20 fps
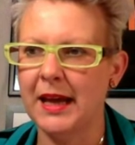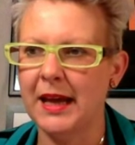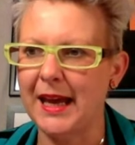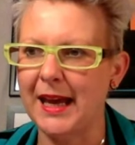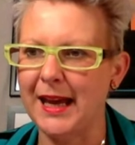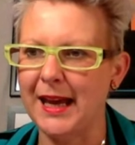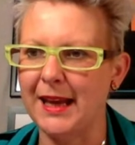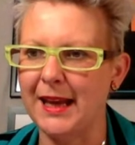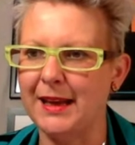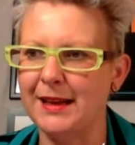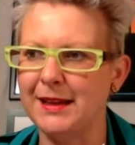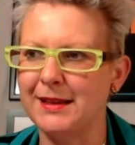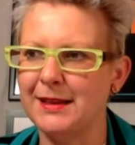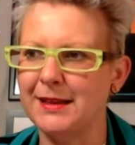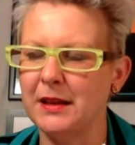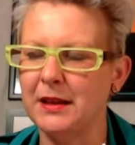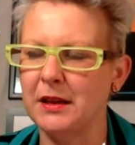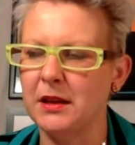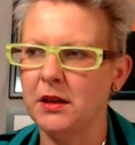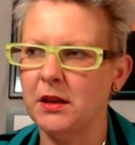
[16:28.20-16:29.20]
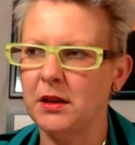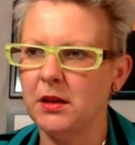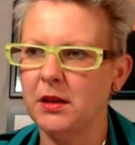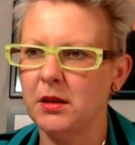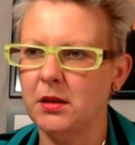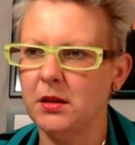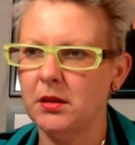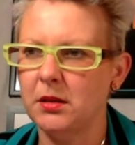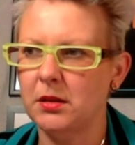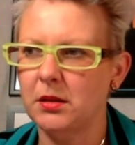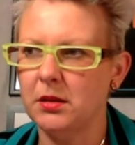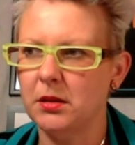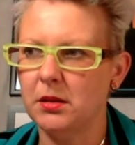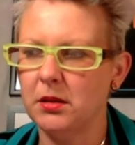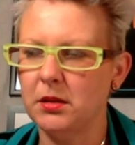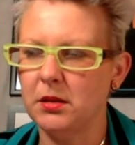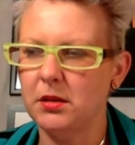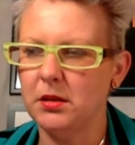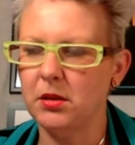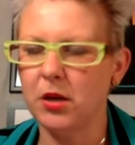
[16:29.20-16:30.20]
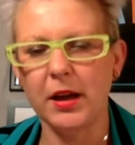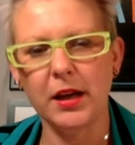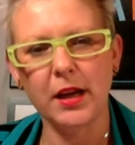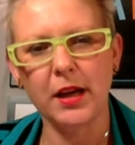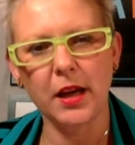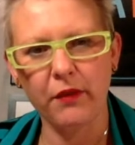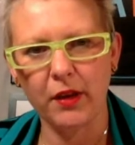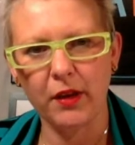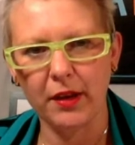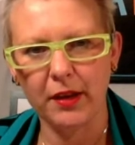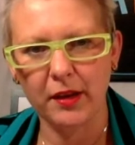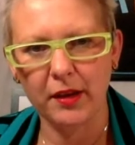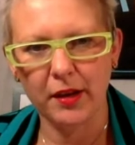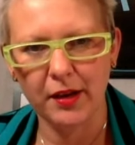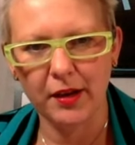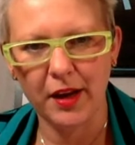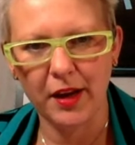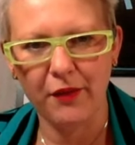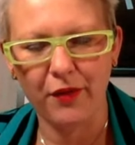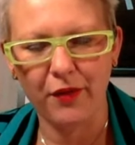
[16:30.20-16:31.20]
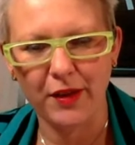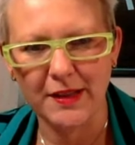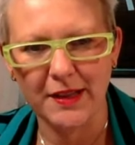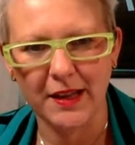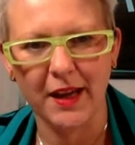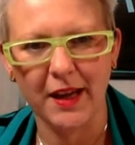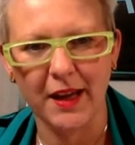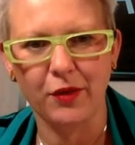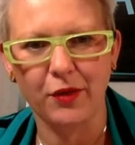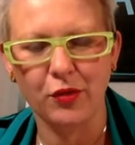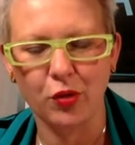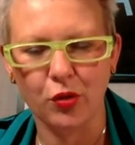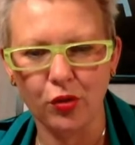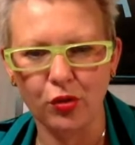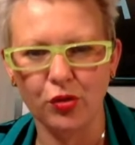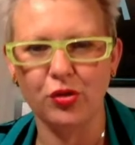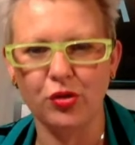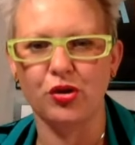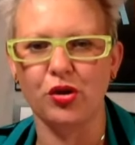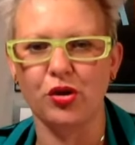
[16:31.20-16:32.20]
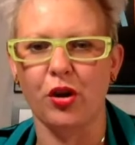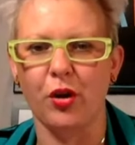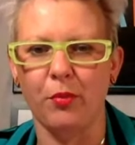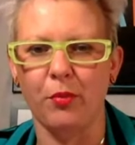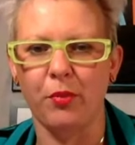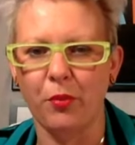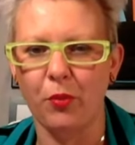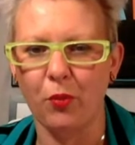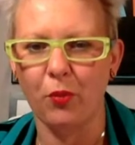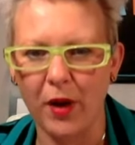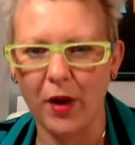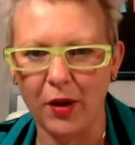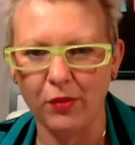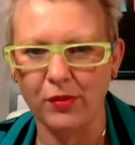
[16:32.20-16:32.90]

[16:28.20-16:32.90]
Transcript: And I never said, good job, well